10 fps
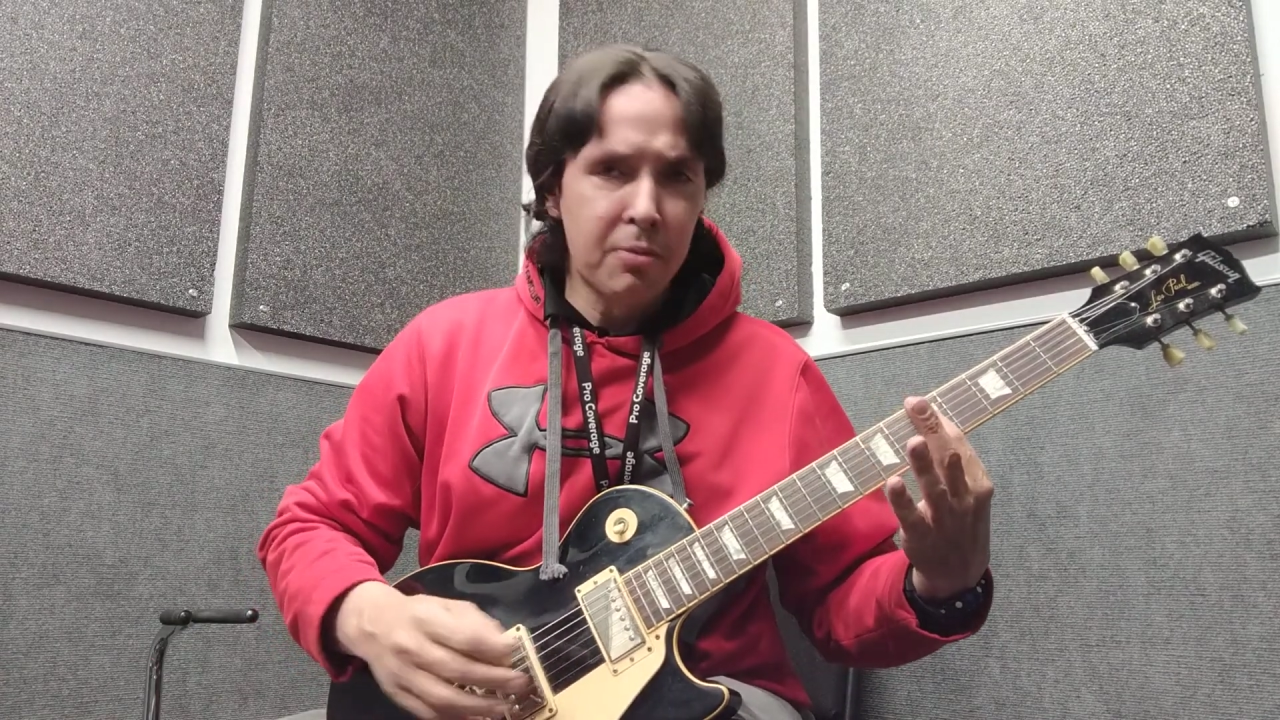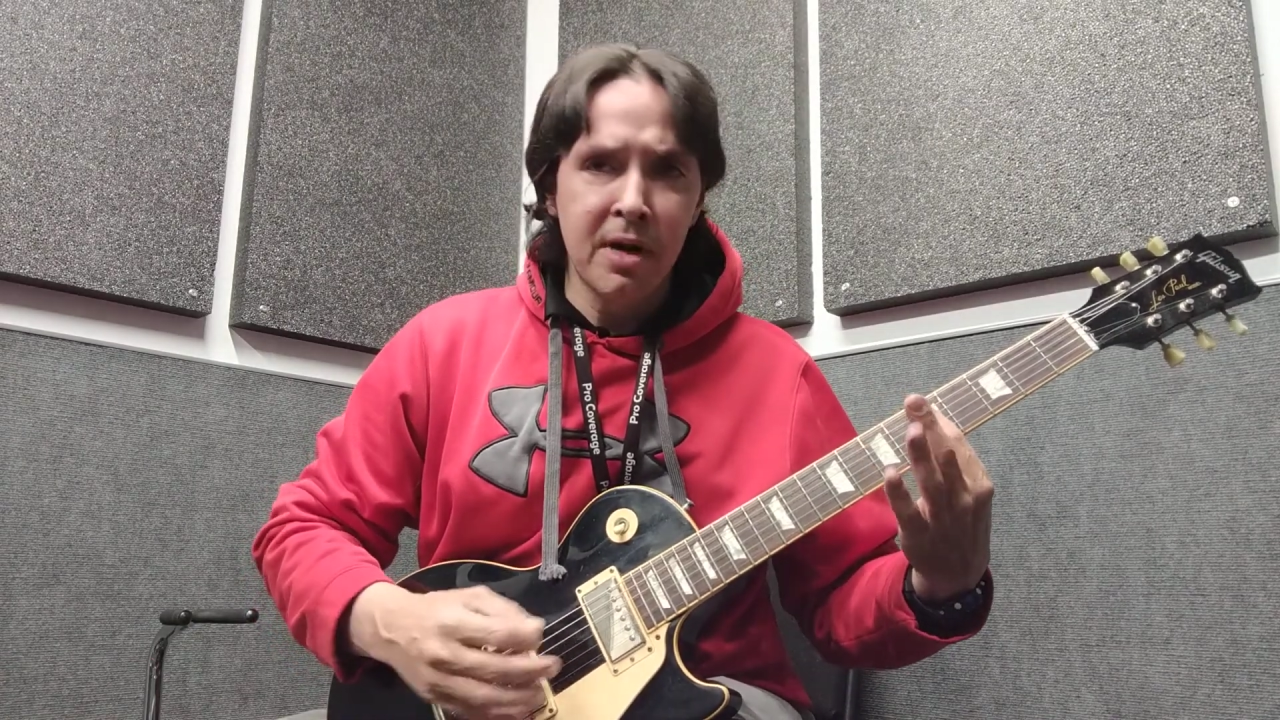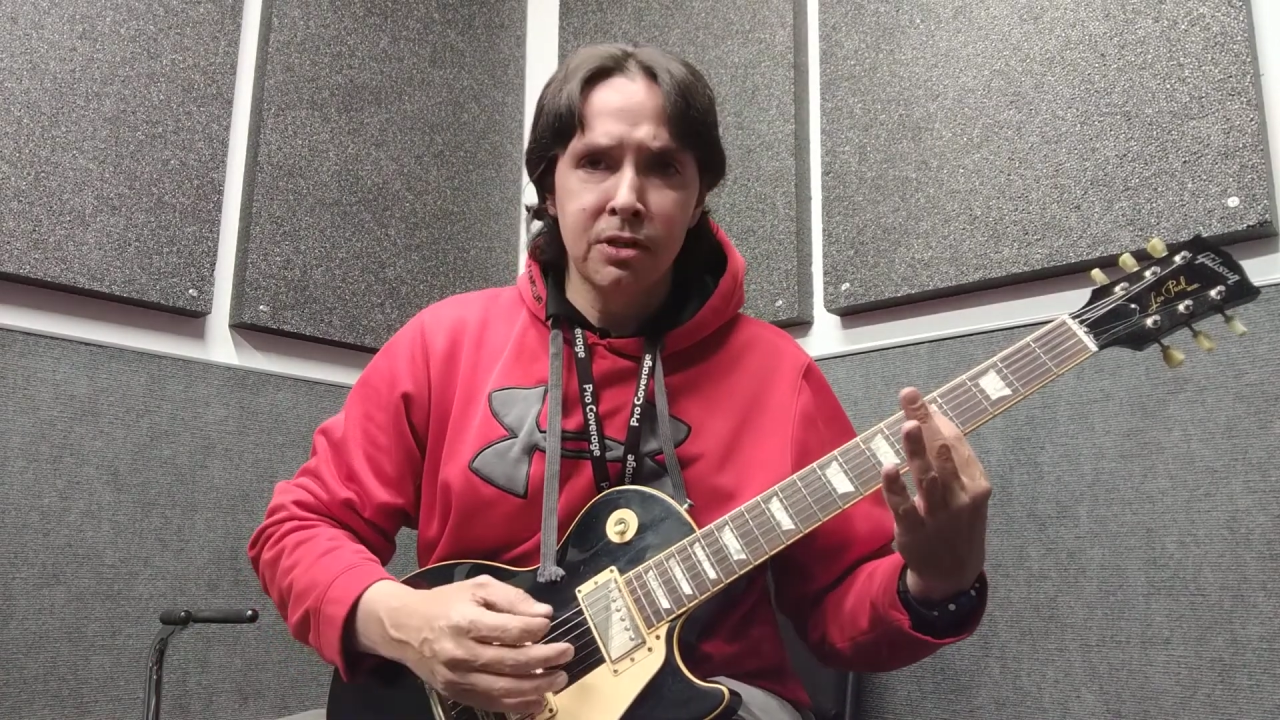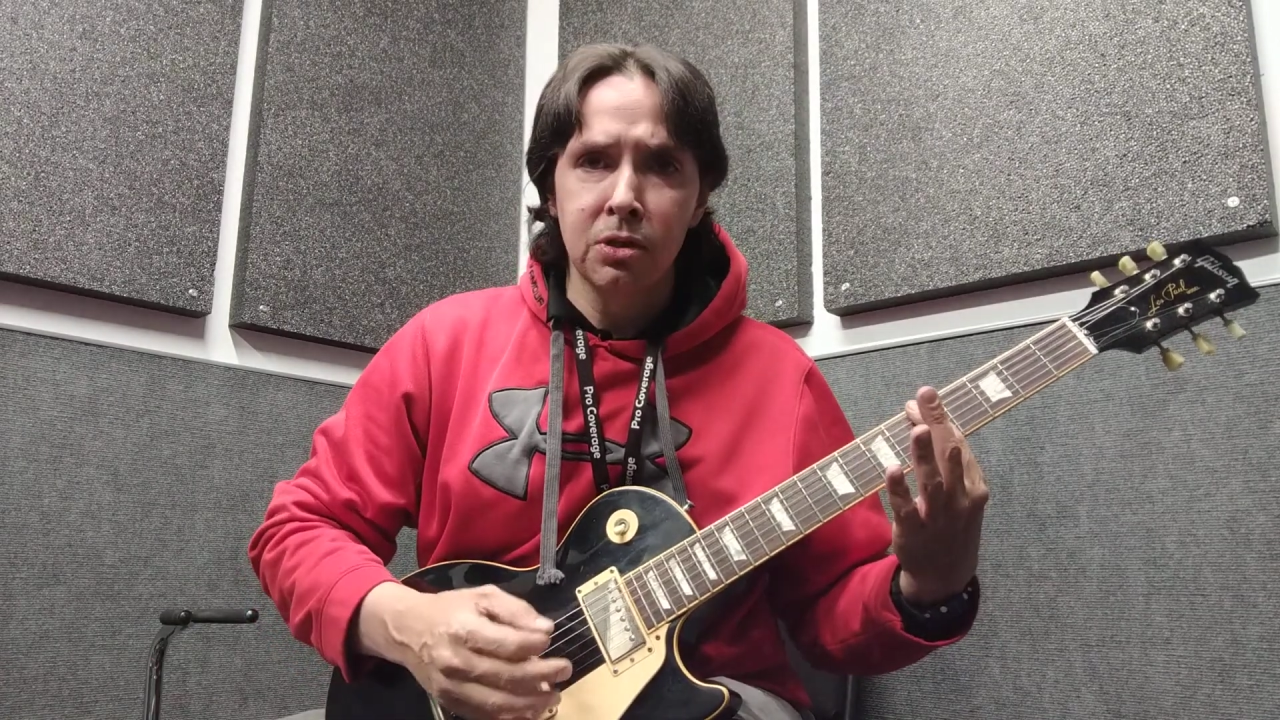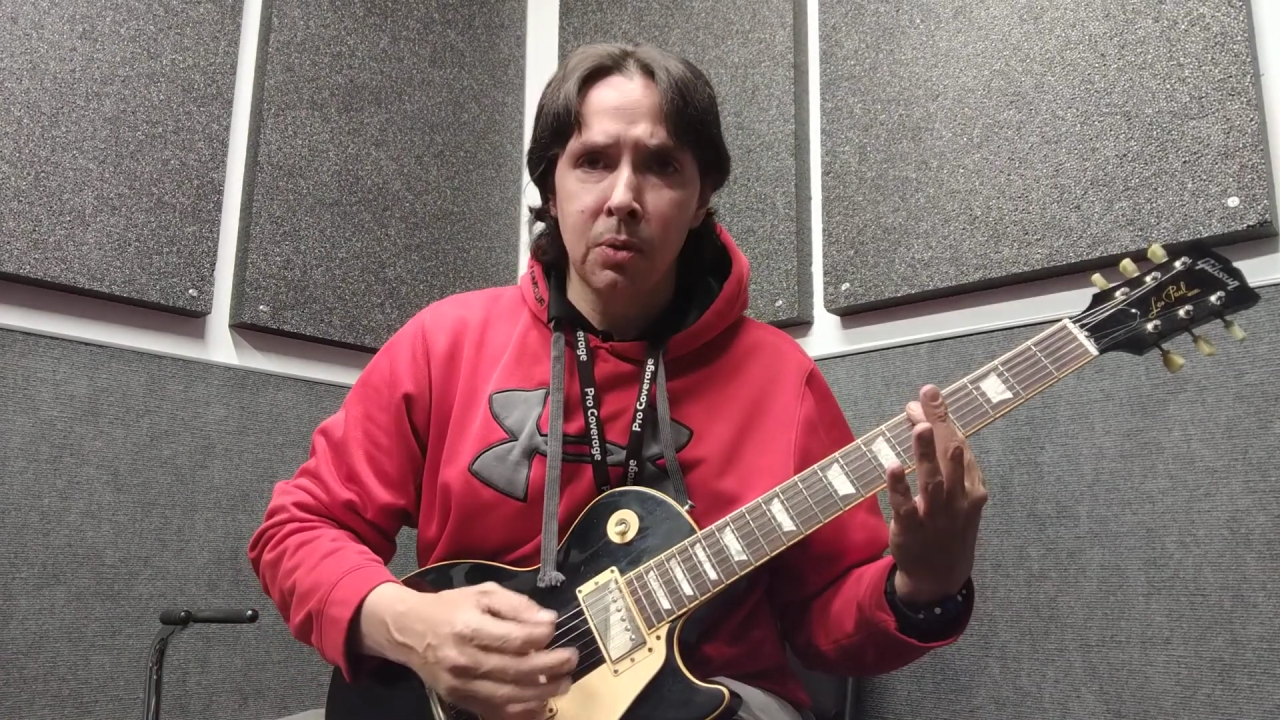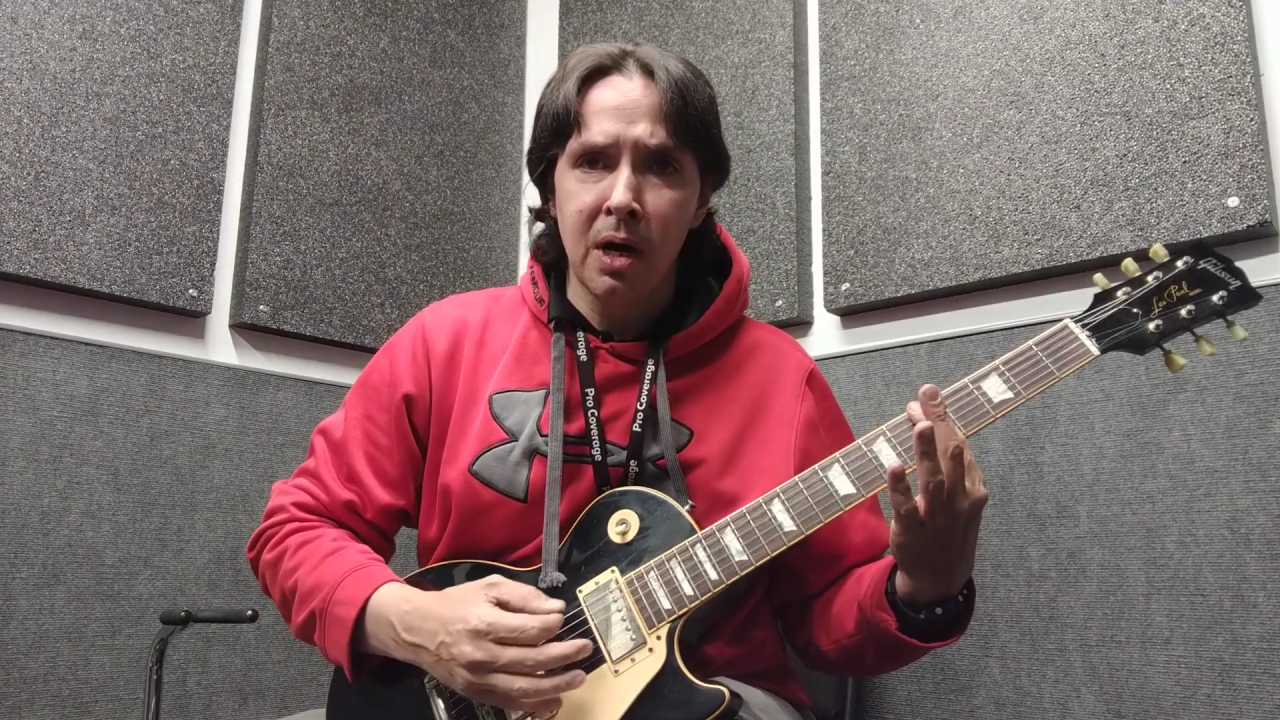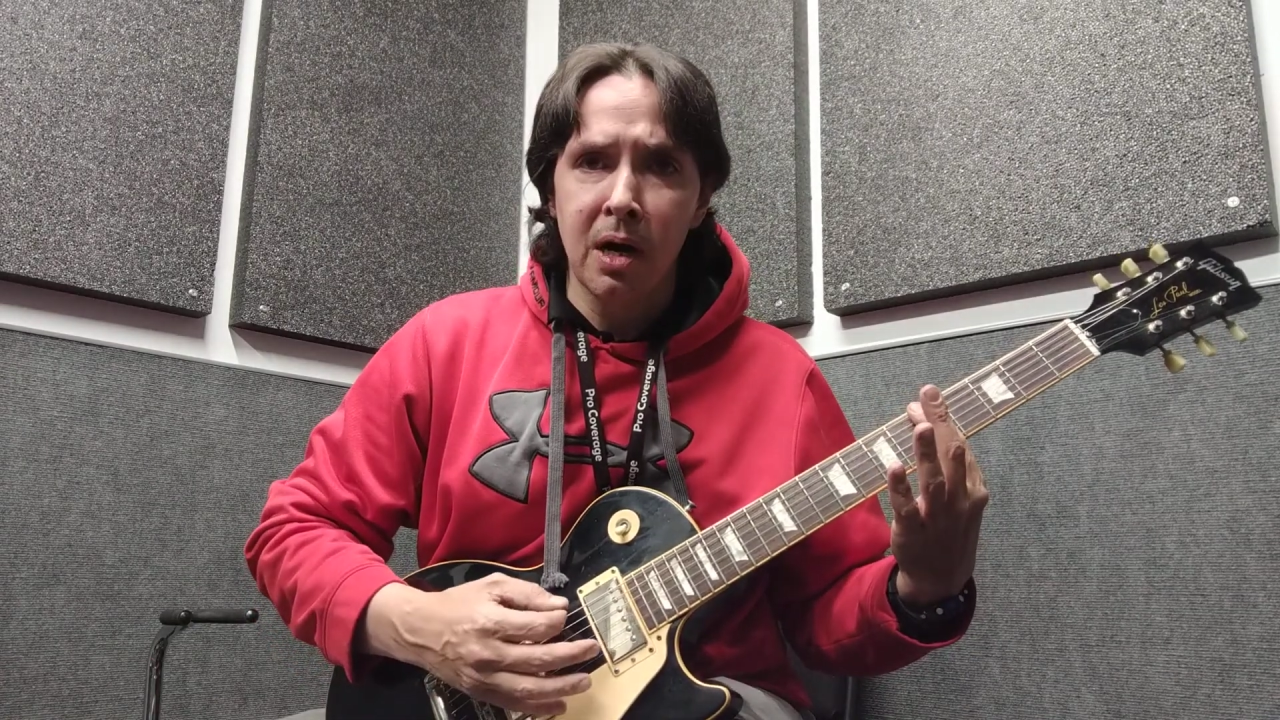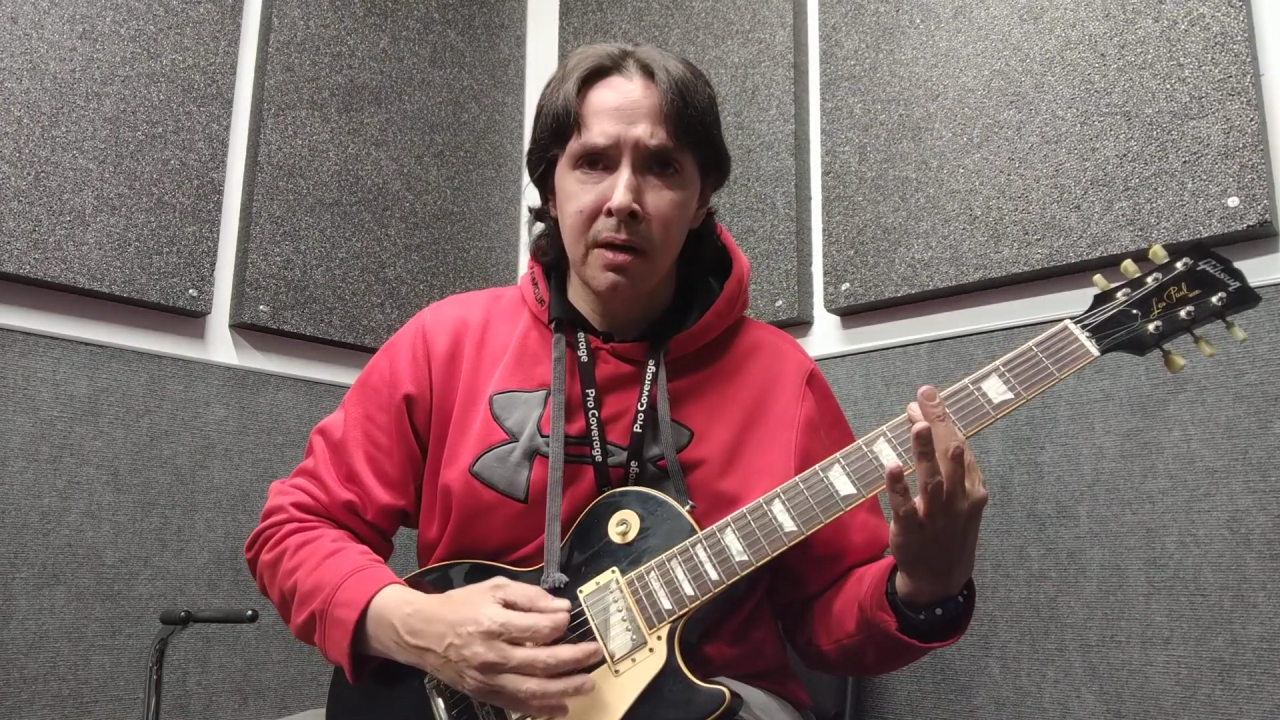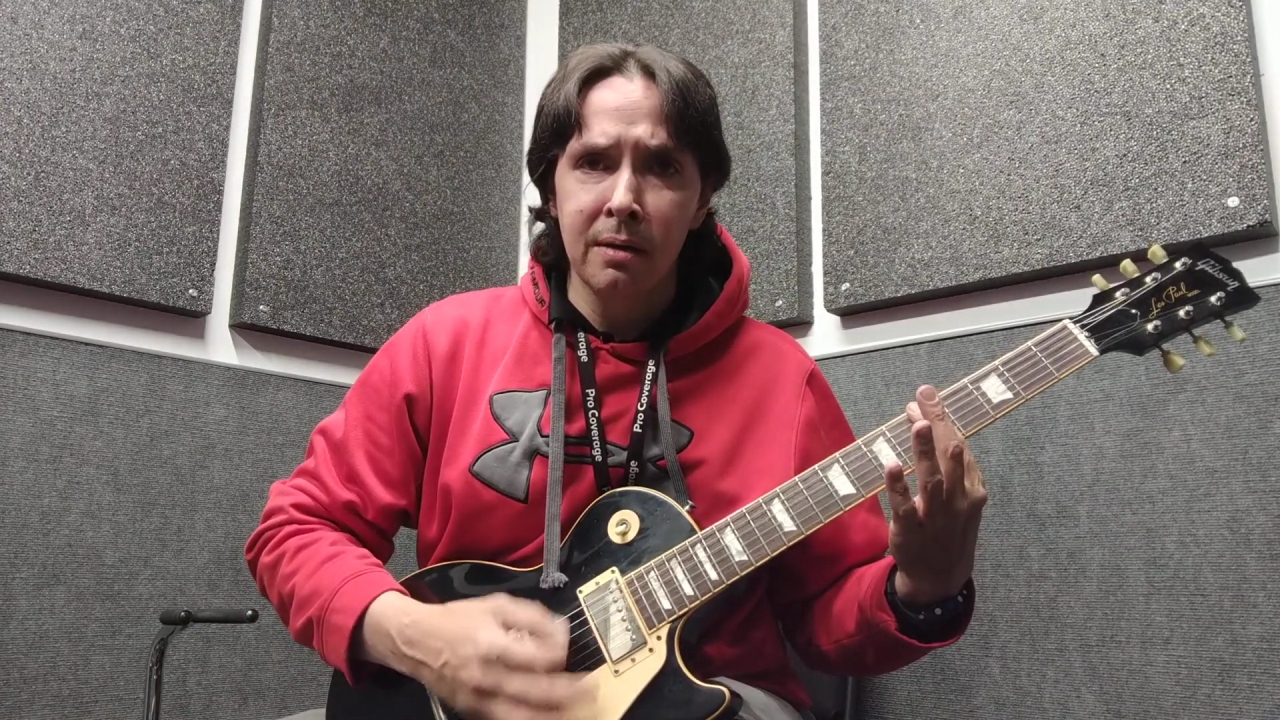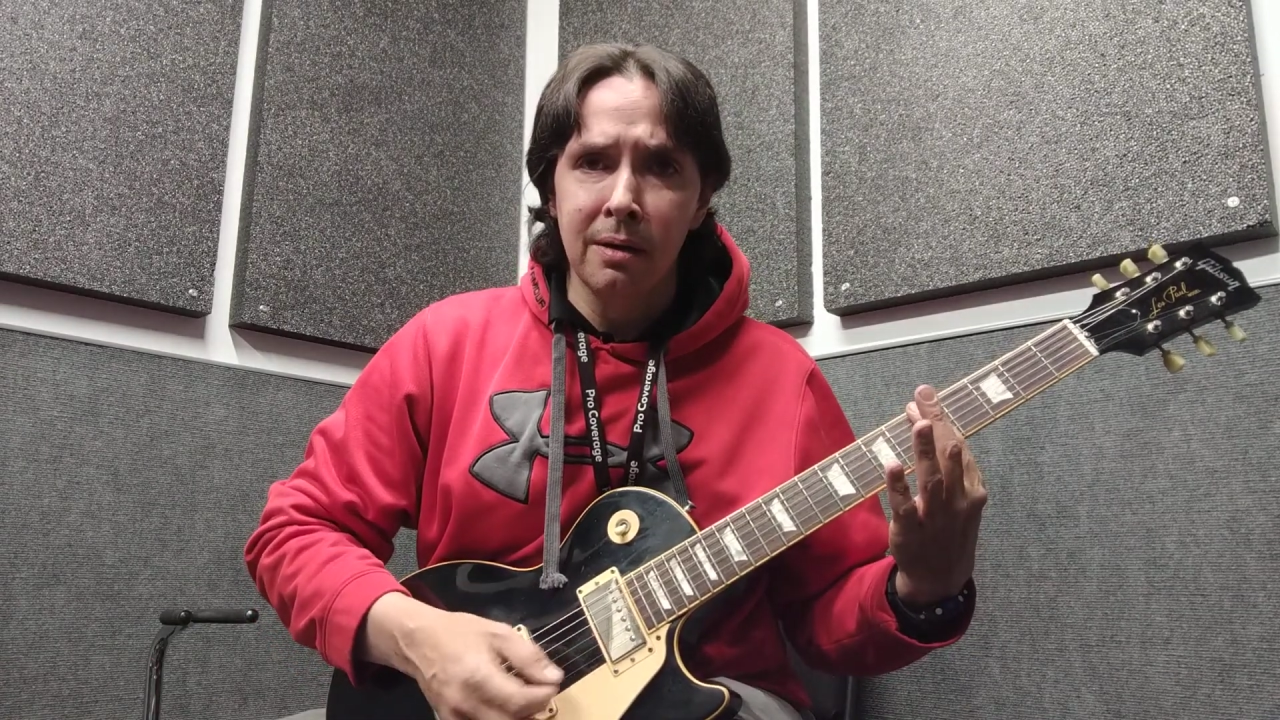to press too
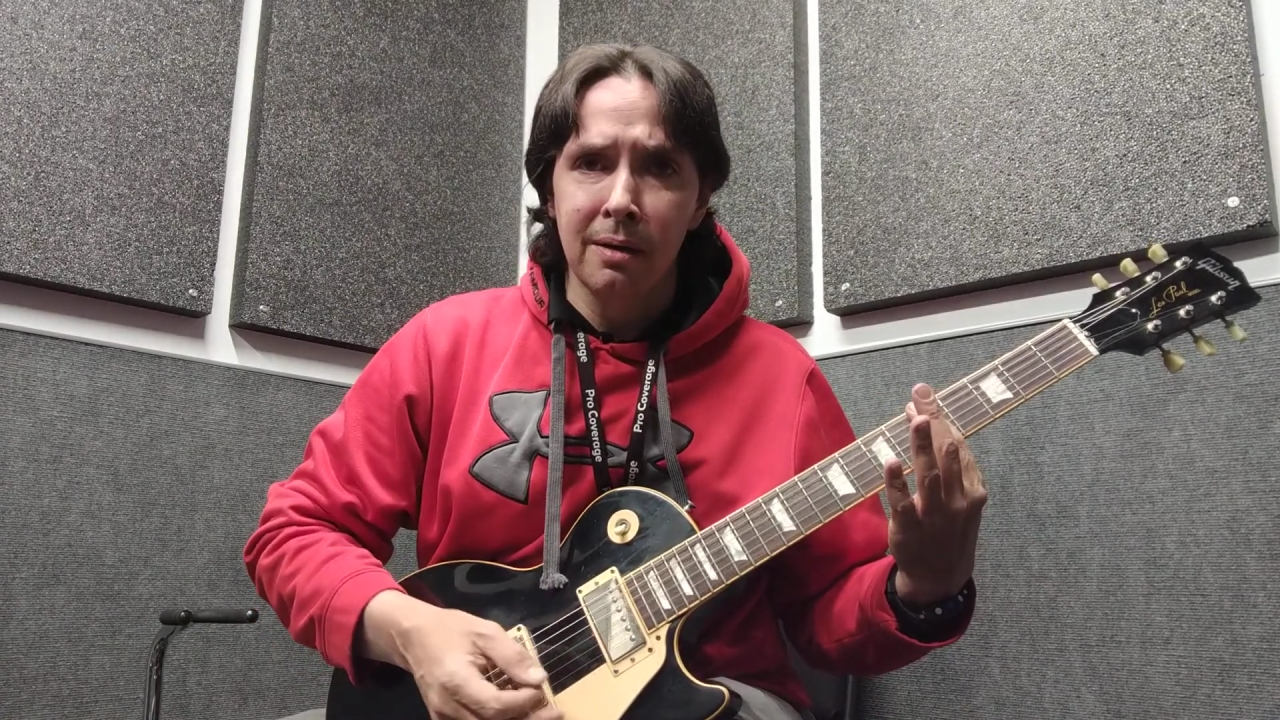hard,